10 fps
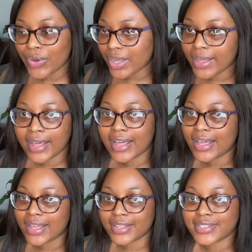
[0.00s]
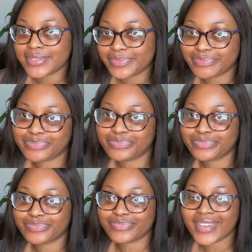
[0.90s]
I
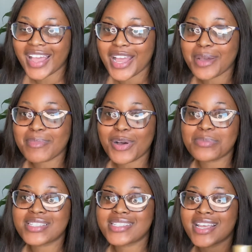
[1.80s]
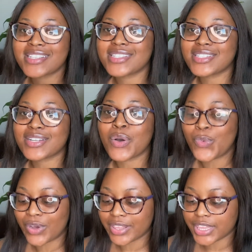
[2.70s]
am obsessed
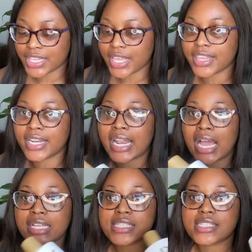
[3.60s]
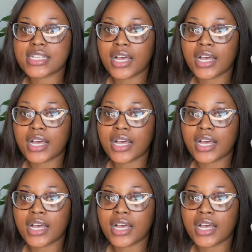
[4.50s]
with the Lux